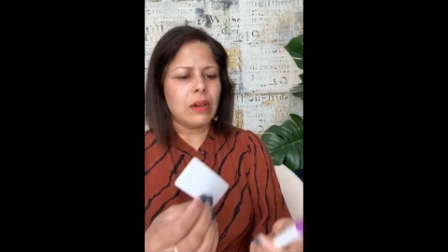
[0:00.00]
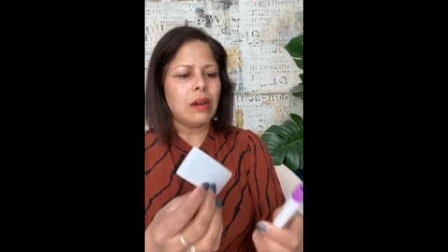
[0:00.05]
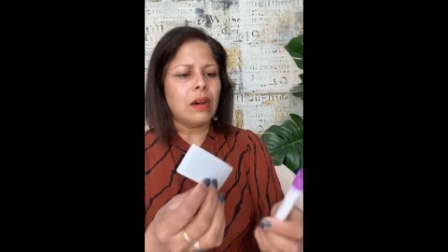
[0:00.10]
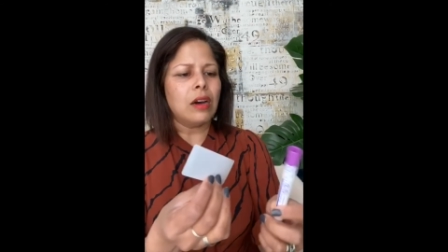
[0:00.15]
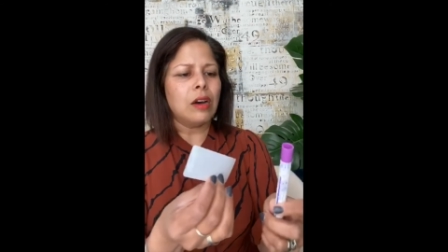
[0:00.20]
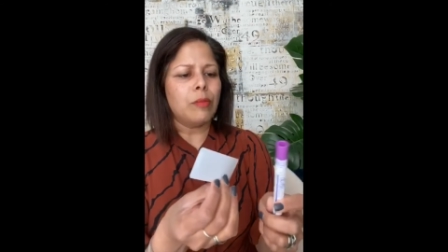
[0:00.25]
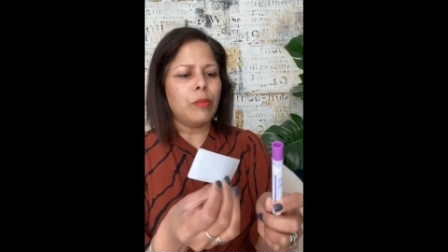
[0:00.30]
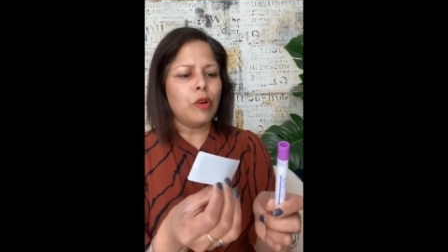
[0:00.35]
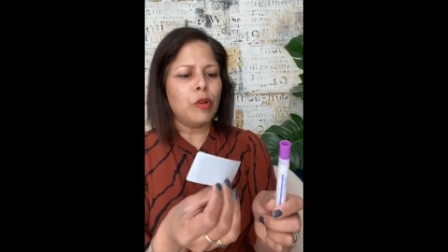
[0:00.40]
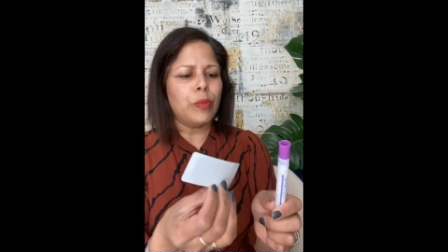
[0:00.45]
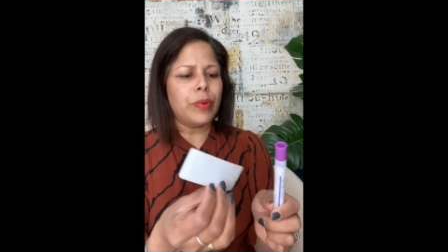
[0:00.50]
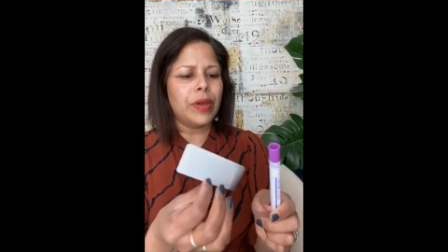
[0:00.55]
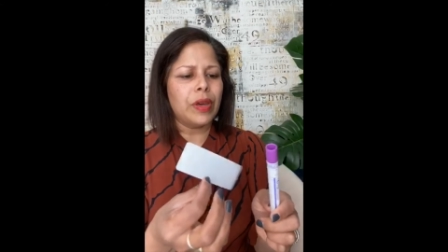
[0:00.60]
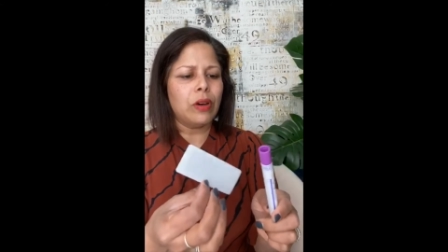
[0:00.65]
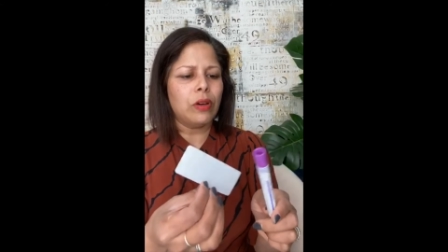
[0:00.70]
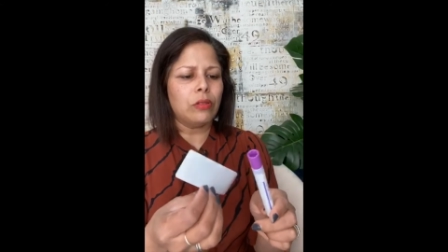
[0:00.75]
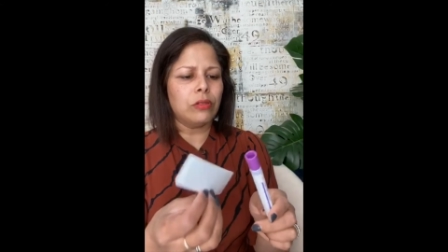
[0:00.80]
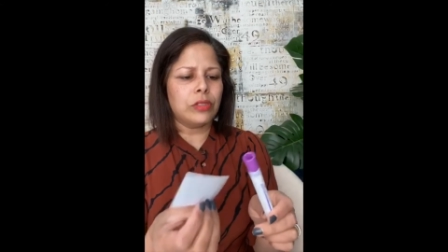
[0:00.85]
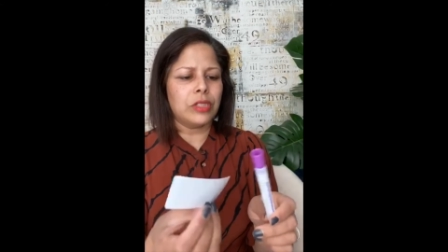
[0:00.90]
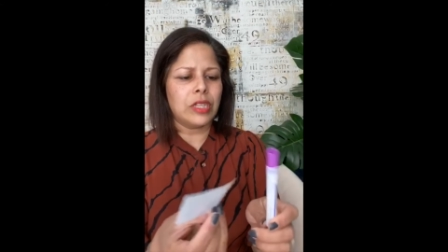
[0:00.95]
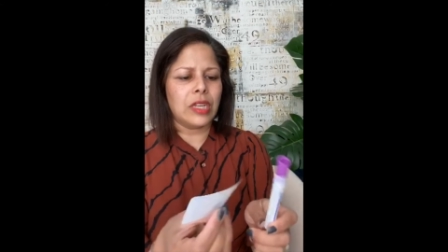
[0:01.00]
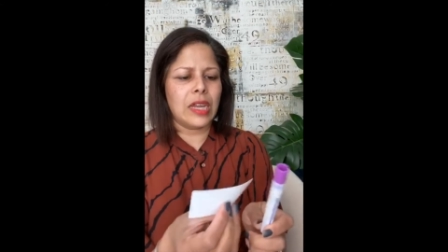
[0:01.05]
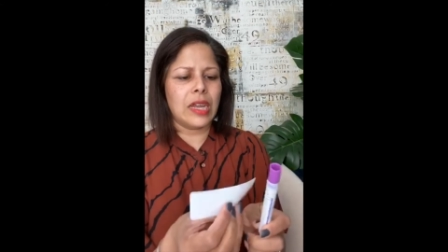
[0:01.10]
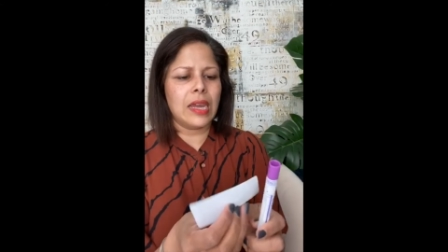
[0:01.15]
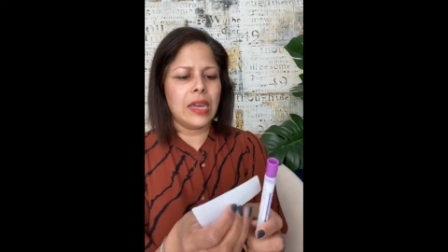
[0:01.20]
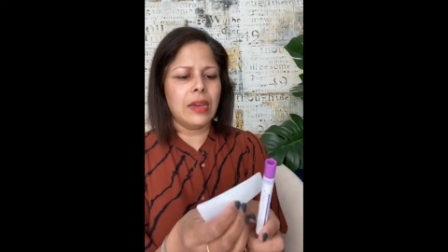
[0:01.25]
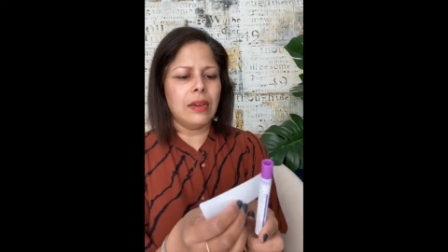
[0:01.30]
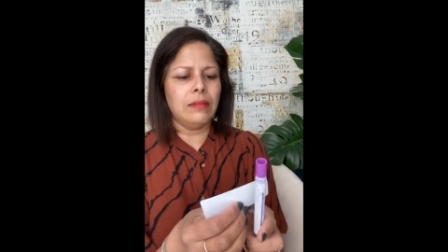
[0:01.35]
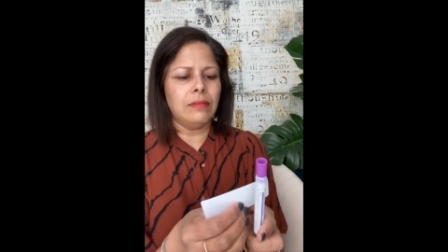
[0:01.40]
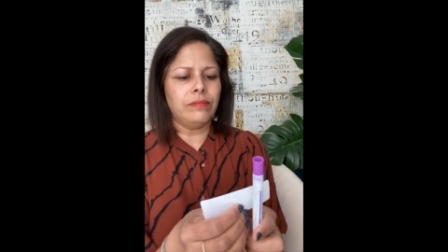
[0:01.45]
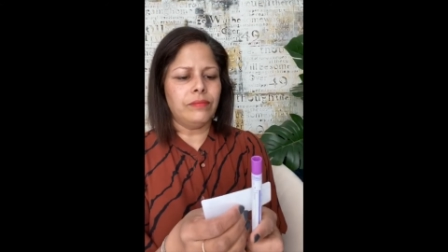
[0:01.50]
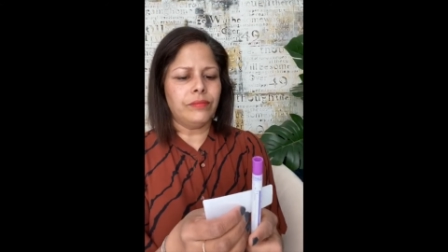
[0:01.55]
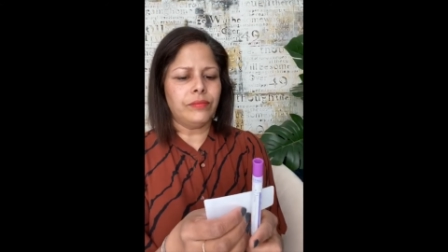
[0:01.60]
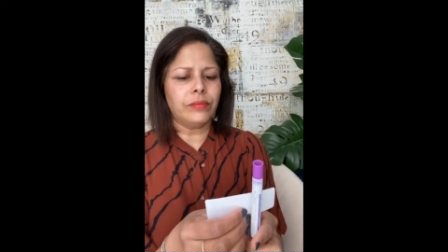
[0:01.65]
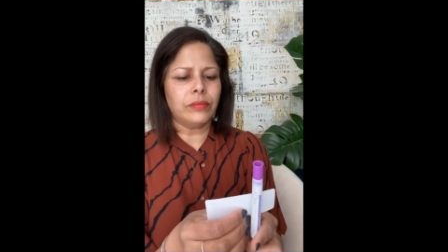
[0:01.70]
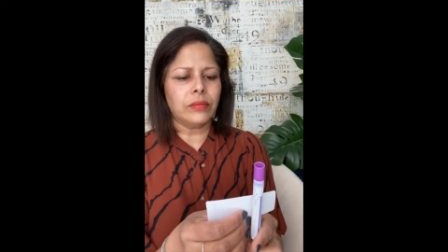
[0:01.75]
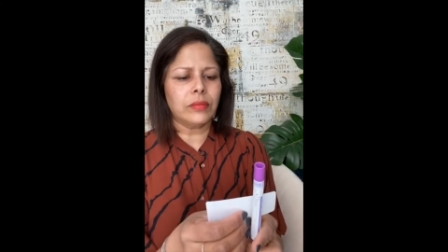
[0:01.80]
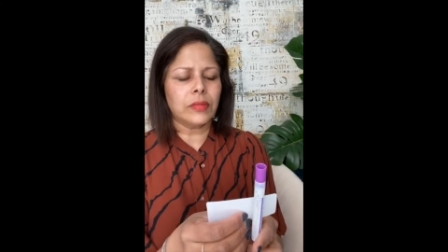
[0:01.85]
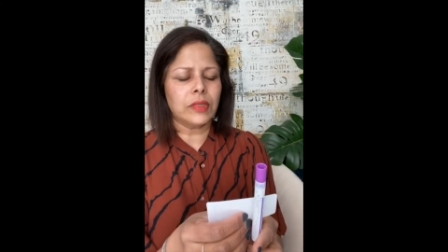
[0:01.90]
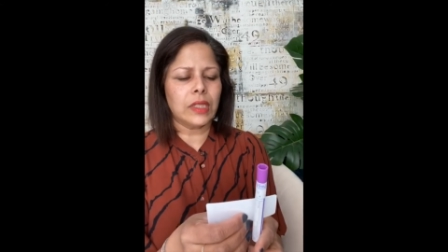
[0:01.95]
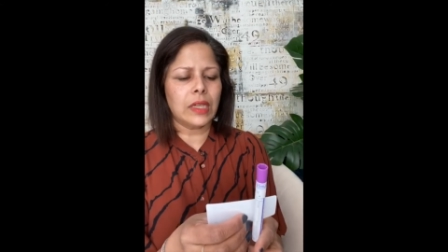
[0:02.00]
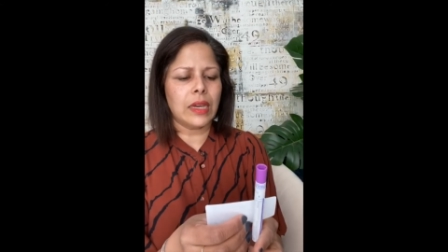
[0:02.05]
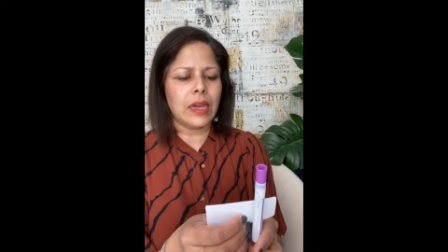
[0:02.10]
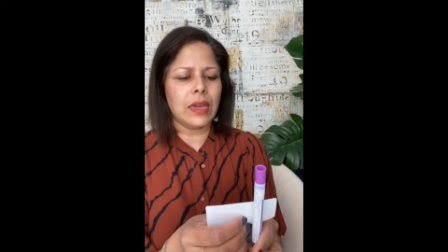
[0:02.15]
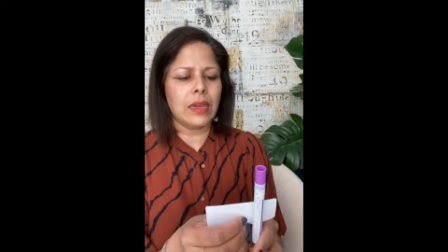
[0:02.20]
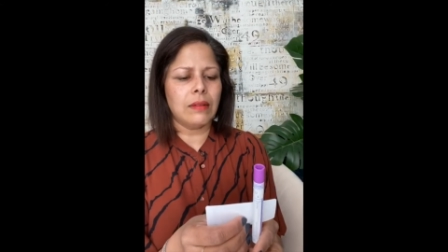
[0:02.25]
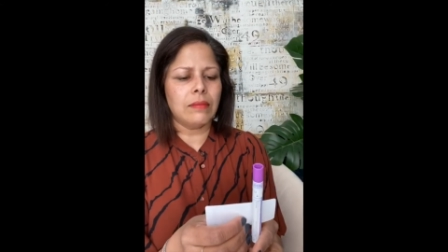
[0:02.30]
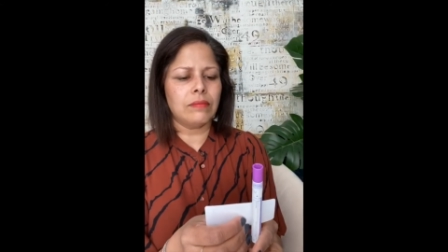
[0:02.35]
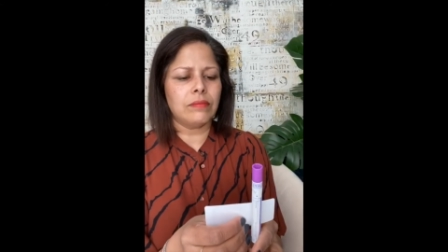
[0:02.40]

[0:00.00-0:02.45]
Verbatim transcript: I pop it onto here, okay?